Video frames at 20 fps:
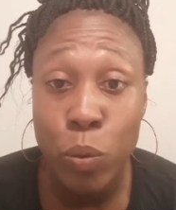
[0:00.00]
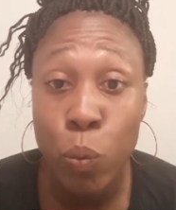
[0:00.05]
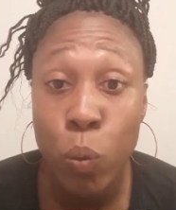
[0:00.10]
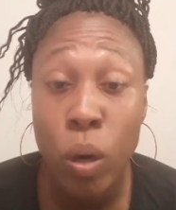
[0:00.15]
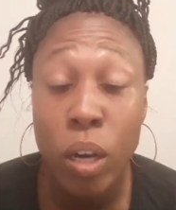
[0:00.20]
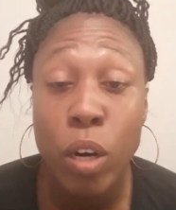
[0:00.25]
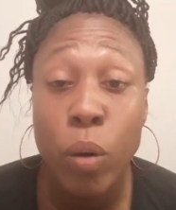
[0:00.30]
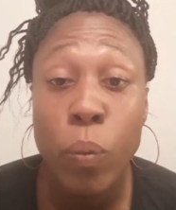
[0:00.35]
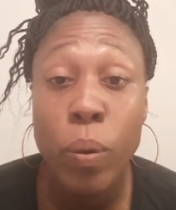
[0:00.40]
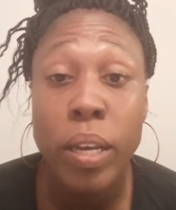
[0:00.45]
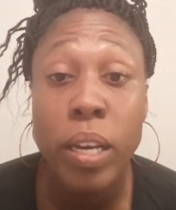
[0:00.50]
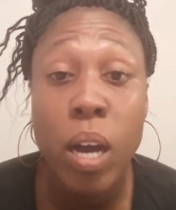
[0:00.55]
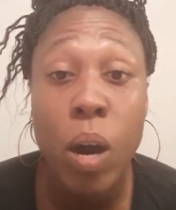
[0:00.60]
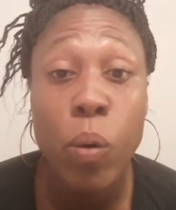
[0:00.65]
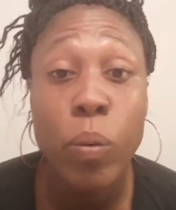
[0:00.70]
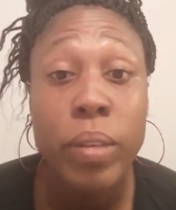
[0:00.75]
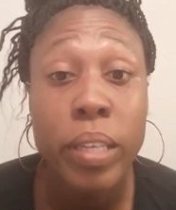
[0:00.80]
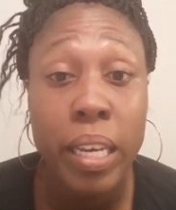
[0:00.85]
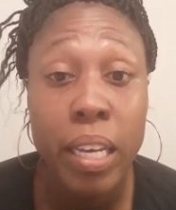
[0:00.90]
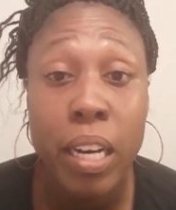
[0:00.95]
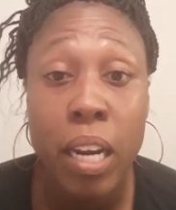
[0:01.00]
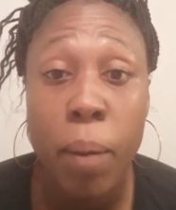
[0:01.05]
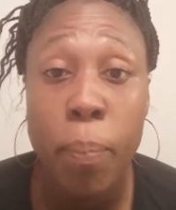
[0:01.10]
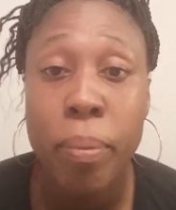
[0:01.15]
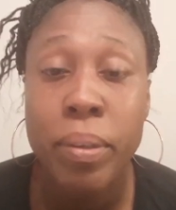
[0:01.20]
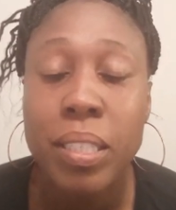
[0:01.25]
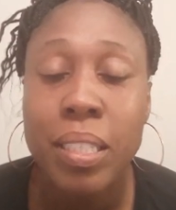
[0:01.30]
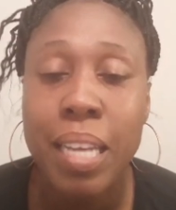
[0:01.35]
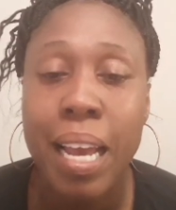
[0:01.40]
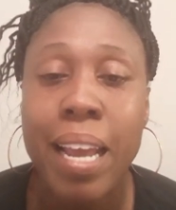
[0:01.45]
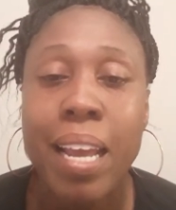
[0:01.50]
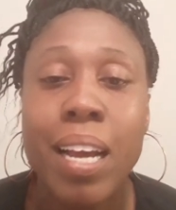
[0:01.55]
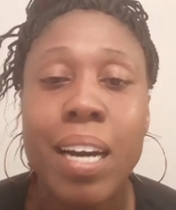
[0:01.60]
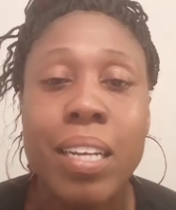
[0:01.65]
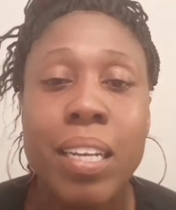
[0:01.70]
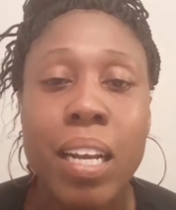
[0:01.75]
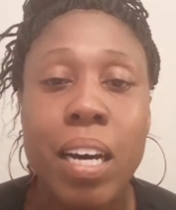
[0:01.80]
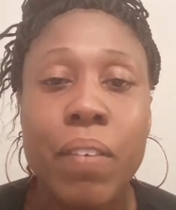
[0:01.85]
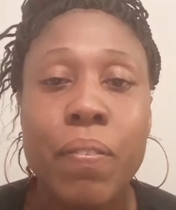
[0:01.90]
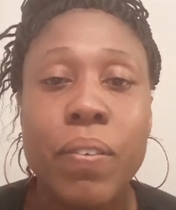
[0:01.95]
When are we going to get up and say
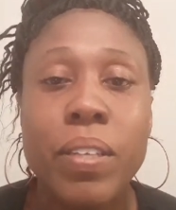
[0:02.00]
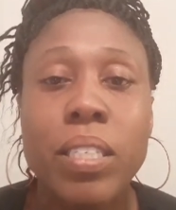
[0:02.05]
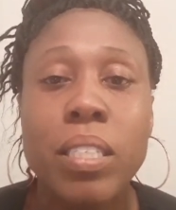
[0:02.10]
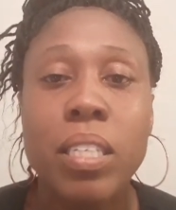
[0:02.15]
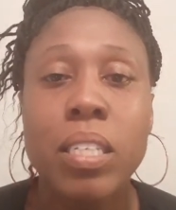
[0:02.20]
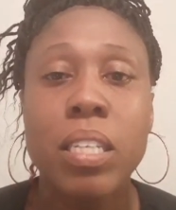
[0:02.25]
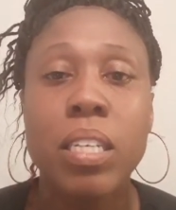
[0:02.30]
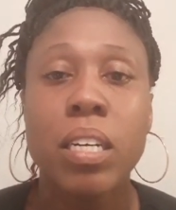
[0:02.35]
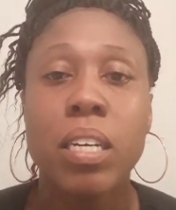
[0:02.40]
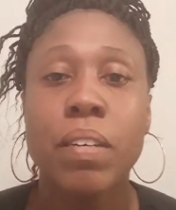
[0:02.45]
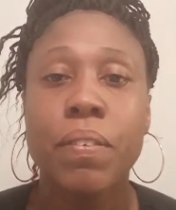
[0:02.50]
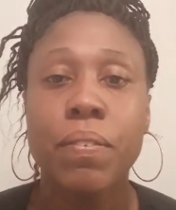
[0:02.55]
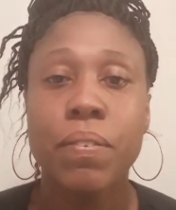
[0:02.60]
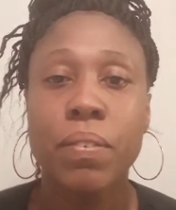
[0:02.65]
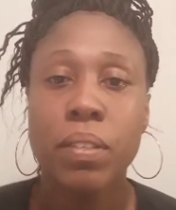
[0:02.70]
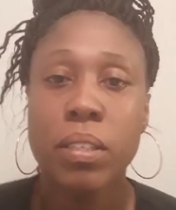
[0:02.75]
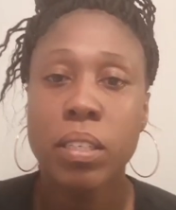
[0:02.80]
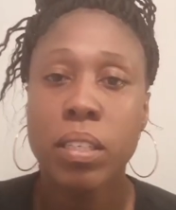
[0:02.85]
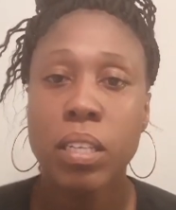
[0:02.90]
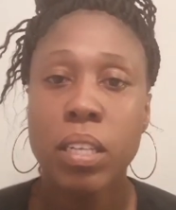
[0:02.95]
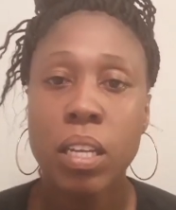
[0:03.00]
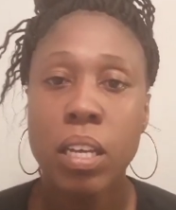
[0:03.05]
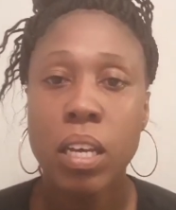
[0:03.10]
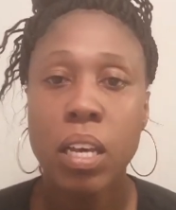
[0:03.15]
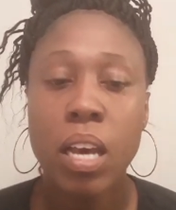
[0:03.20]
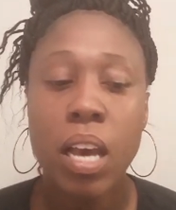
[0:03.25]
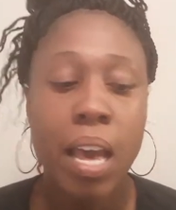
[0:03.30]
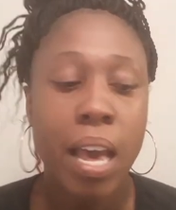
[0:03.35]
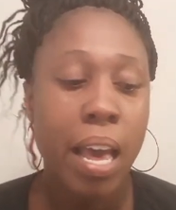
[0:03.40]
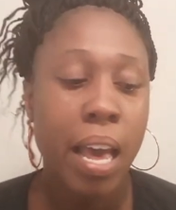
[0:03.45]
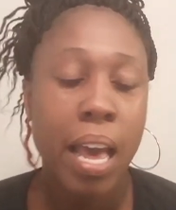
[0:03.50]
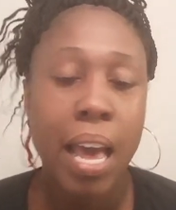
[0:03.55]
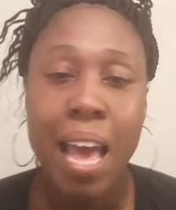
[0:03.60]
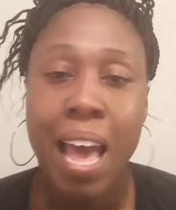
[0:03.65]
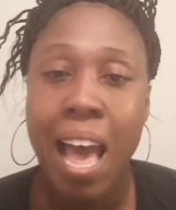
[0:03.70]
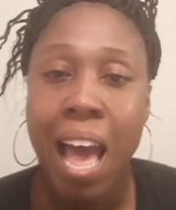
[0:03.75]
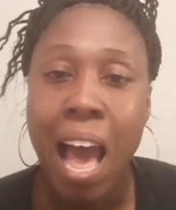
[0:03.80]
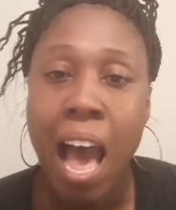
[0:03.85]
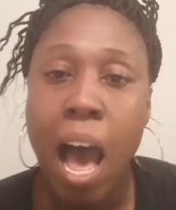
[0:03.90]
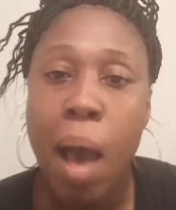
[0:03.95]
enough is enough?
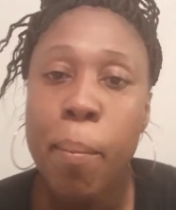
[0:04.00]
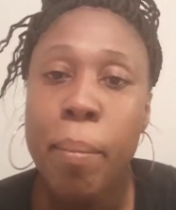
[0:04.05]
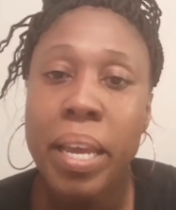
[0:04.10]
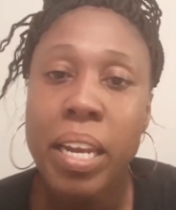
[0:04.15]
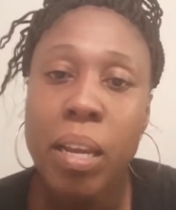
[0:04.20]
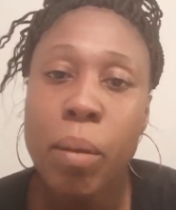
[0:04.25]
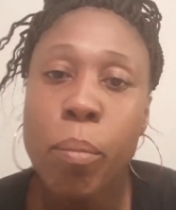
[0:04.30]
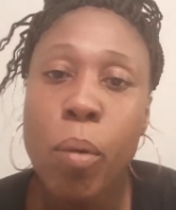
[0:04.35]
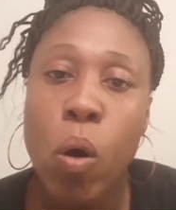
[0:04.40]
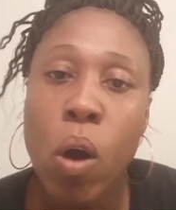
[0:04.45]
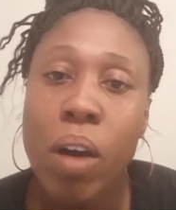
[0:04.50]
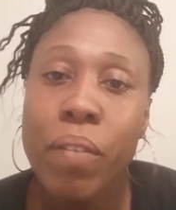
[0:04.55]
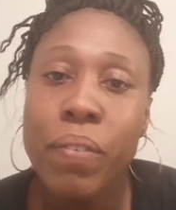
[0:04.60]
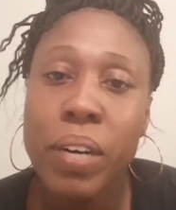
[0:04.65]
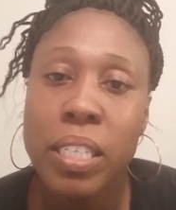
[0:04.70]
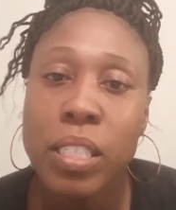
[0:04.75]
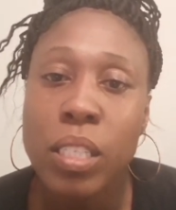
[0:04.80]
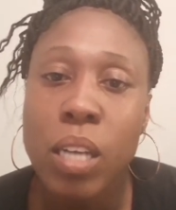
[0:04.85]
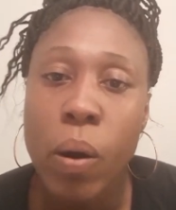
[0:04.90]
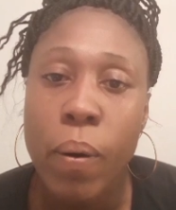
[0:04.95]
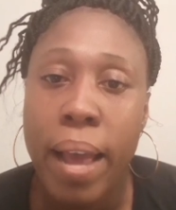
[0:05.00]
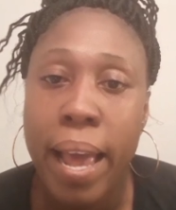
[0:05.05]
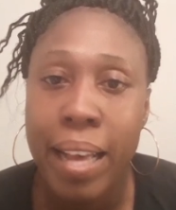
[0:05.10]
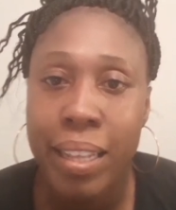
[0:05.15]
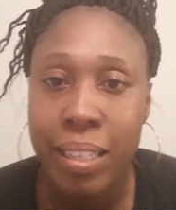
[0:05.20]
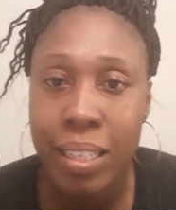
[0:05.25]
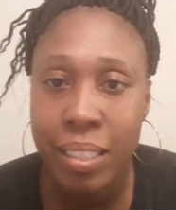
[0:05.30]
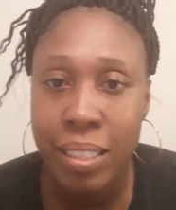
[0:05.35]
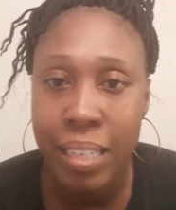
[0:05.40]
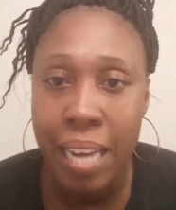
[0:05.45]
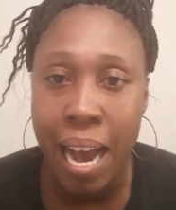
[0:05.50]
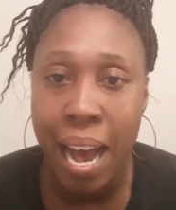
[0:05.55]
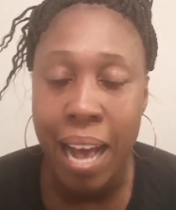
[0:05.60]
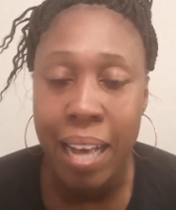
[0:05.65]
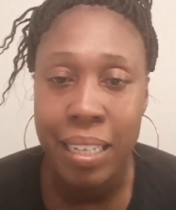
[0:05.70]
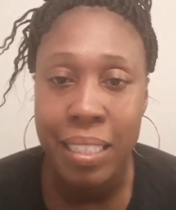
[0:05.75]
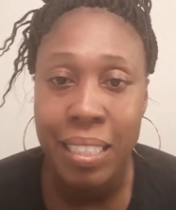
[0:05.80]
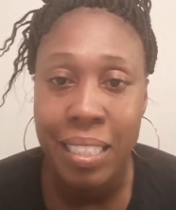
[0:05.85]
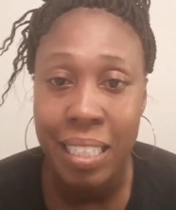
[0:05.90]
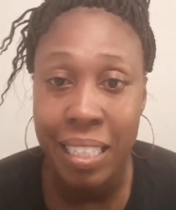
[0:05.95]
How many more of us going to have to
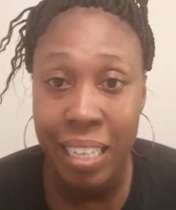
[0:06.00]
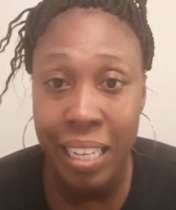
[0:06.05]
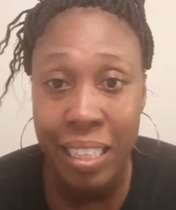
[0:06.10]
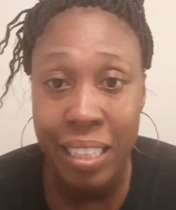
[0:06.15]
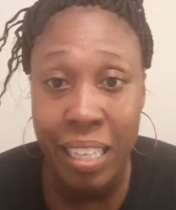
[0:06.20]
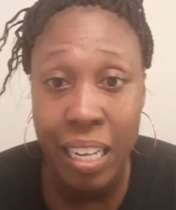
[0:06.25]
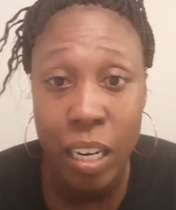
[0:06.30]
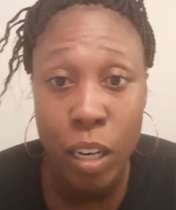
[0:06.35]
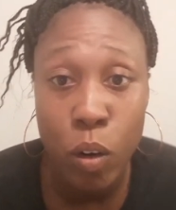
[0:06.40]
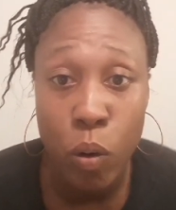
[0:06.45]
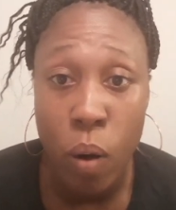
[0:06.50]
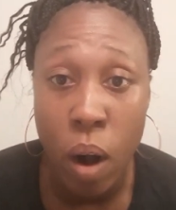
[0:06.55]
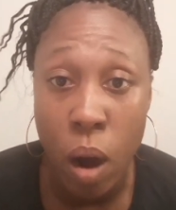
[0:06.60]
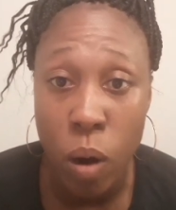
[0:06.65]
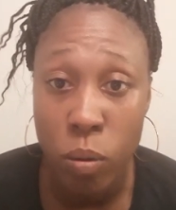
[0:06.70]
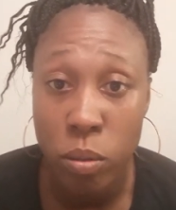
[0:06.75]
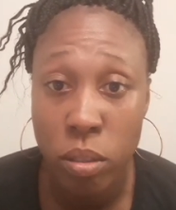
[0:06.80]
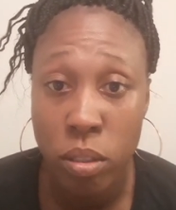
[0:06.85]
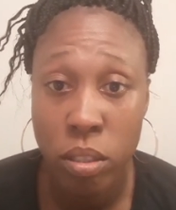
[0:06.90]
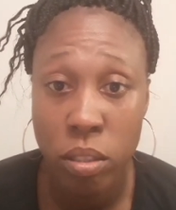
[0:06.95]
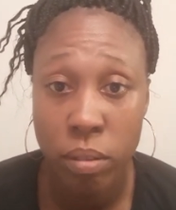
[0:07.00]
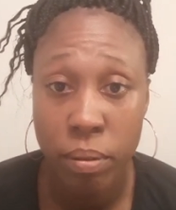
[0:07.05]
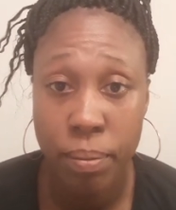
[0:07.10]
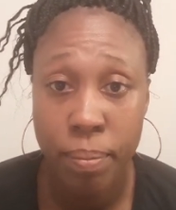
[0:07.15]
die to get that across?